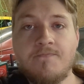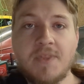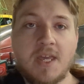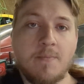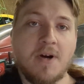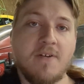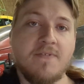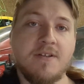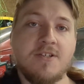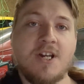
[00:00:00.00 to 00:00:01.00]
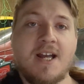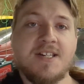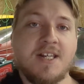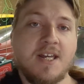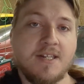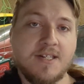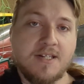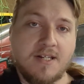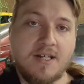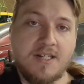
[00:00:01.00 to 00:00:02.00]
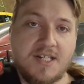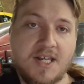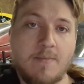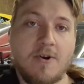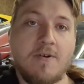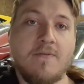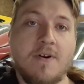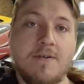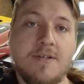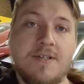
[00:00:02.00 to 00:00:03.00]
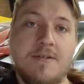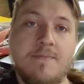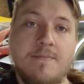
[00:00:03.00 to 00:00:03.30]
keep off those jack stands and stay broke, folks.